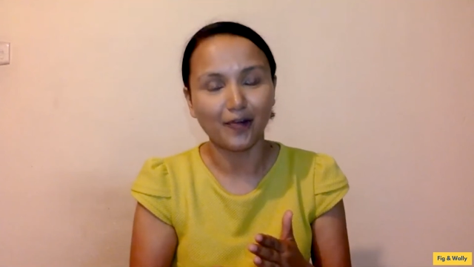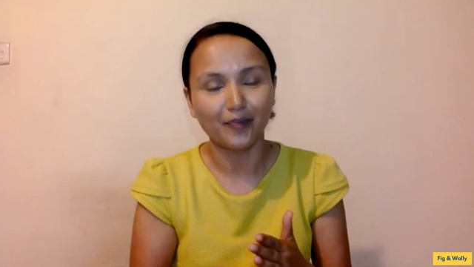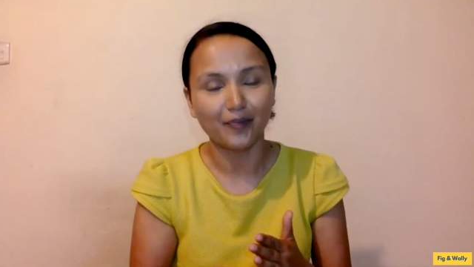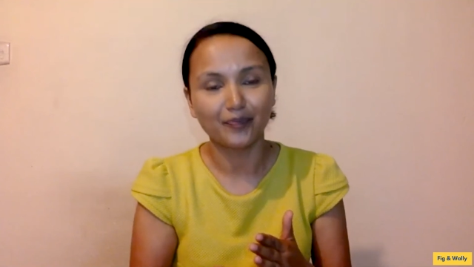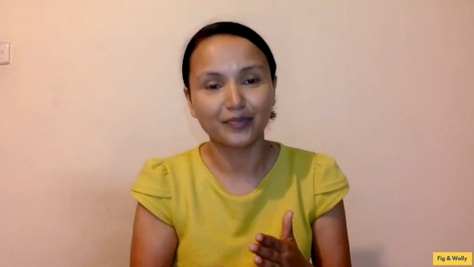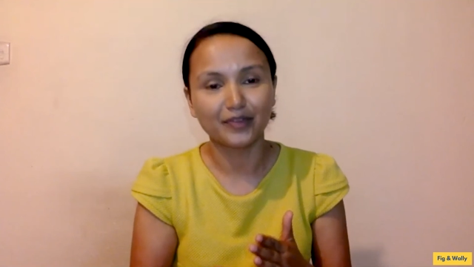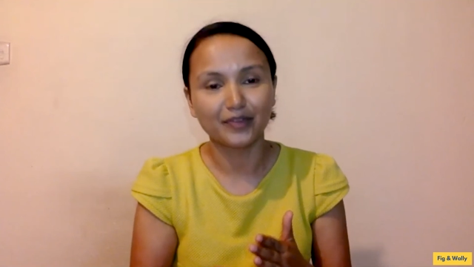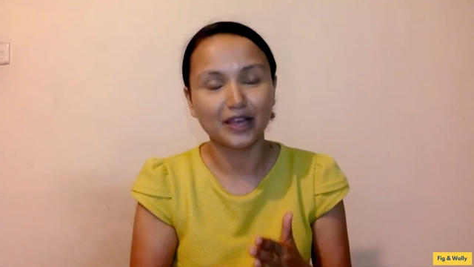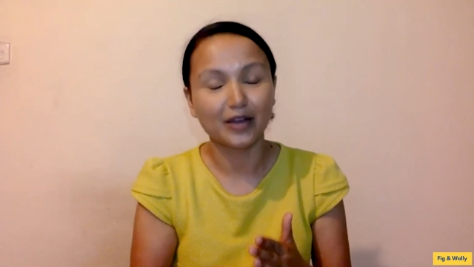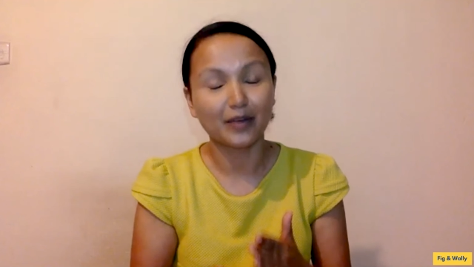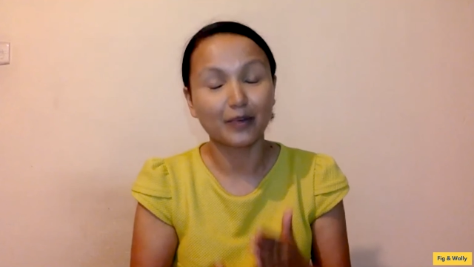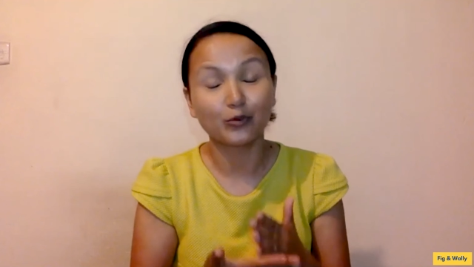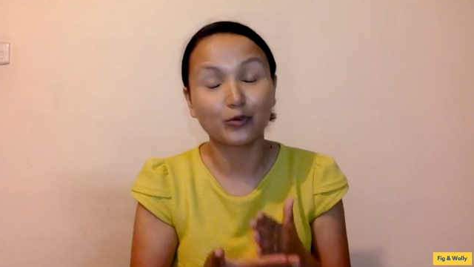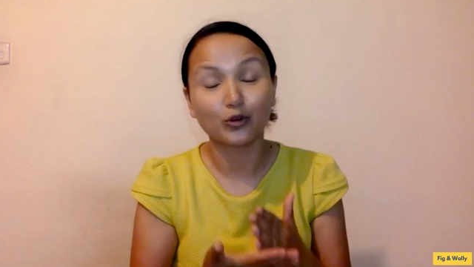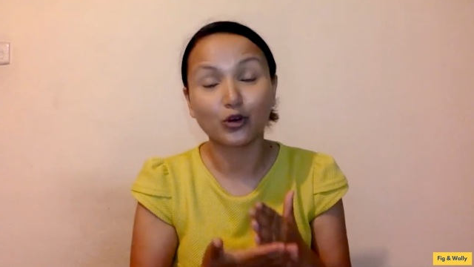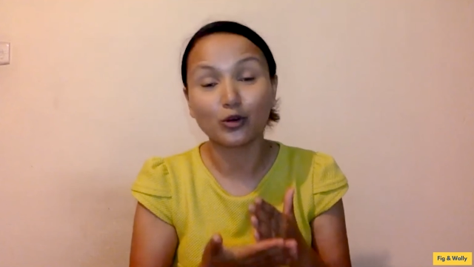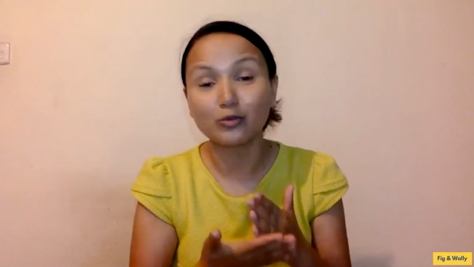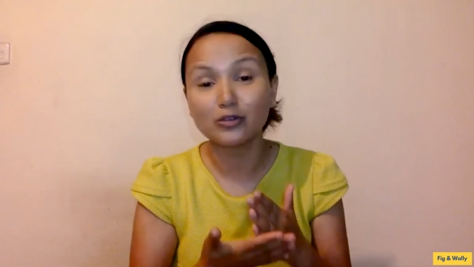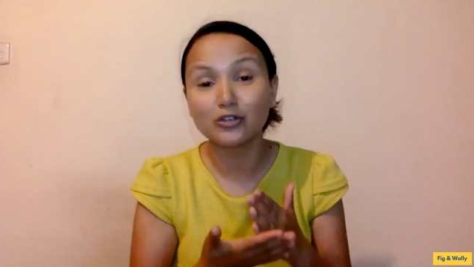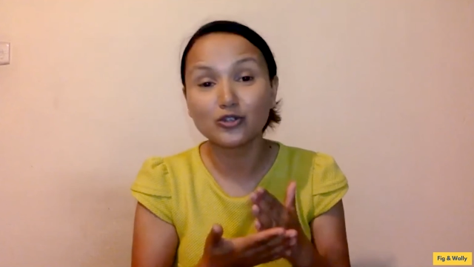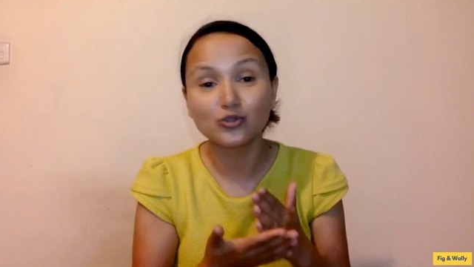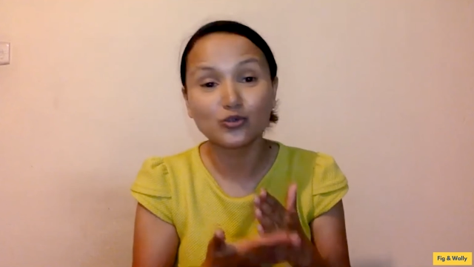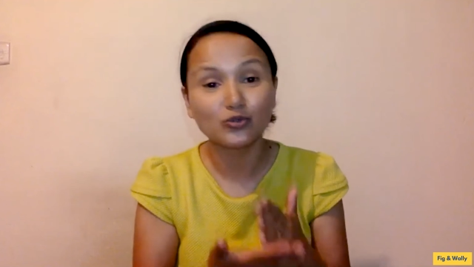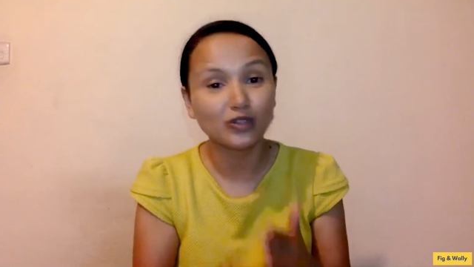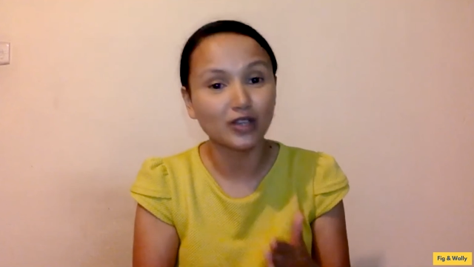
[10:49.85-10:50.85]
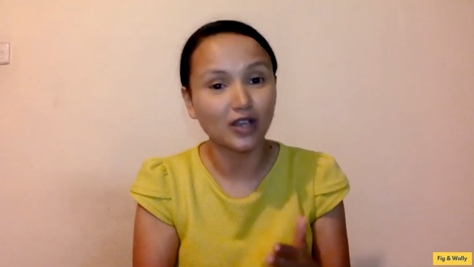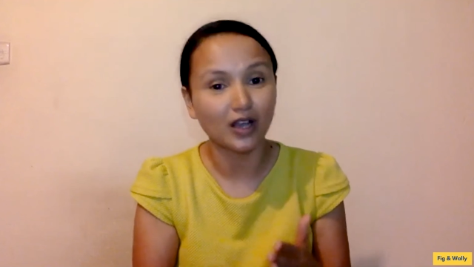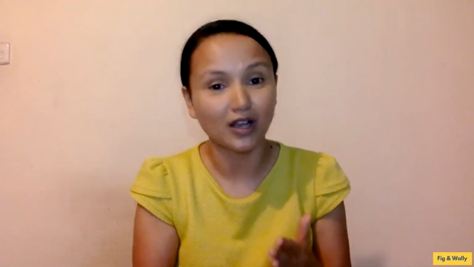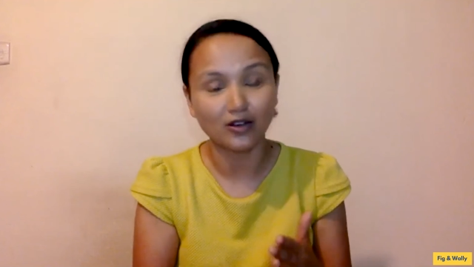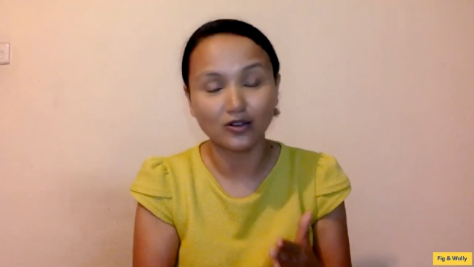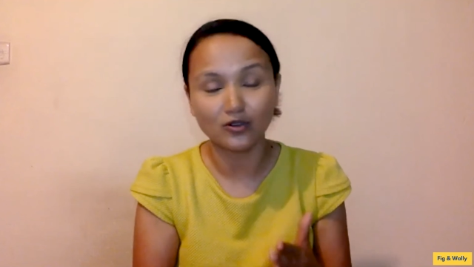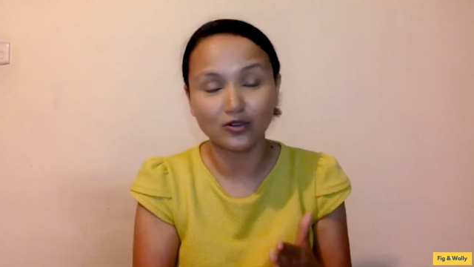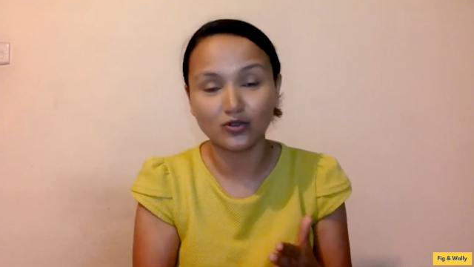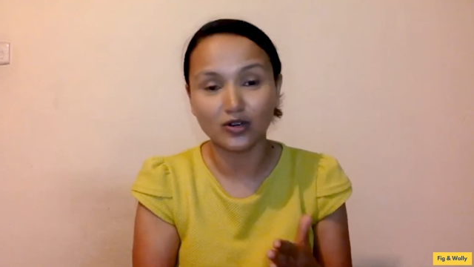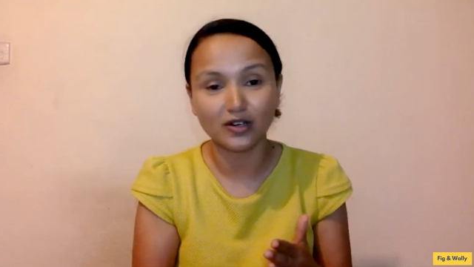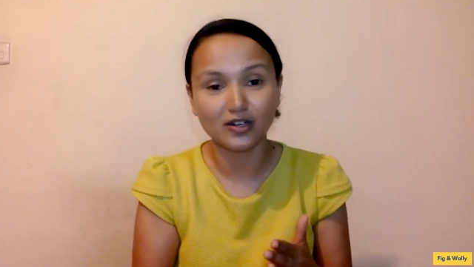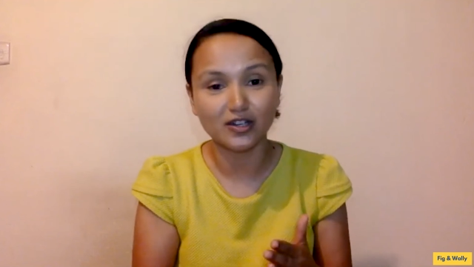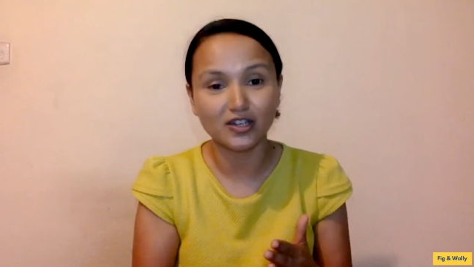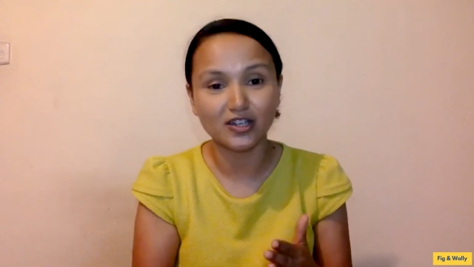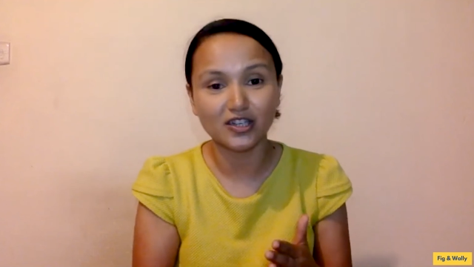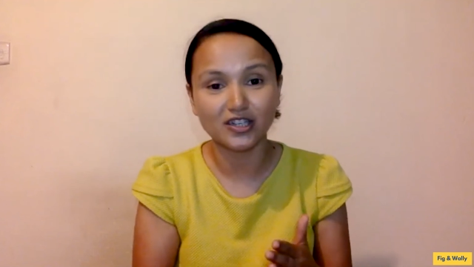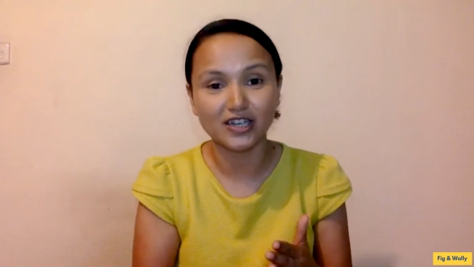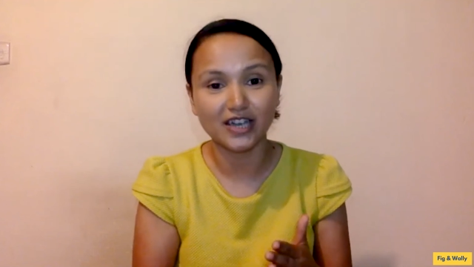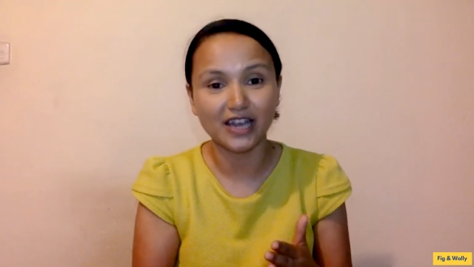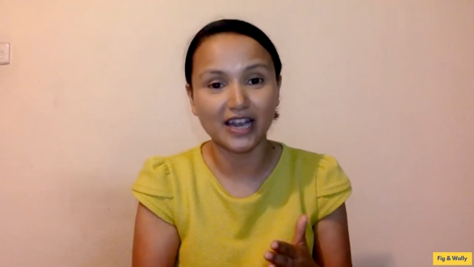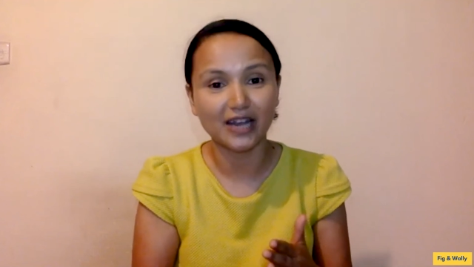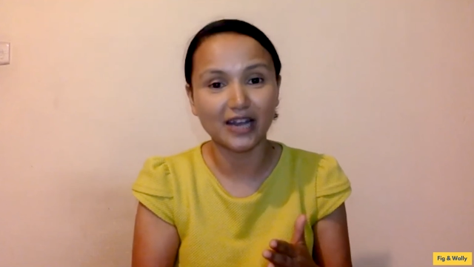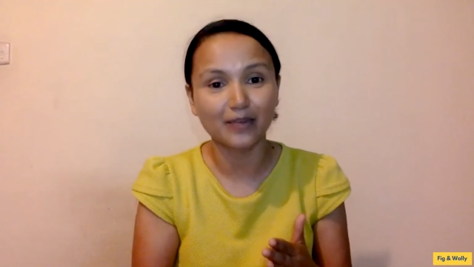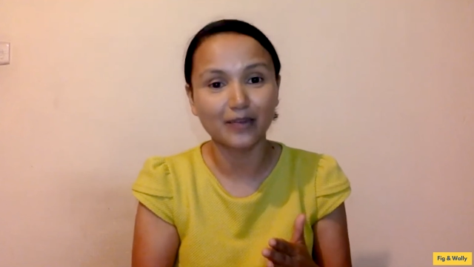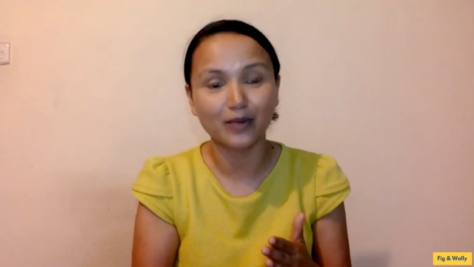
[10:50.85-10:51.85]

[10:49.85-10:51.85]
They're probably too young to understand,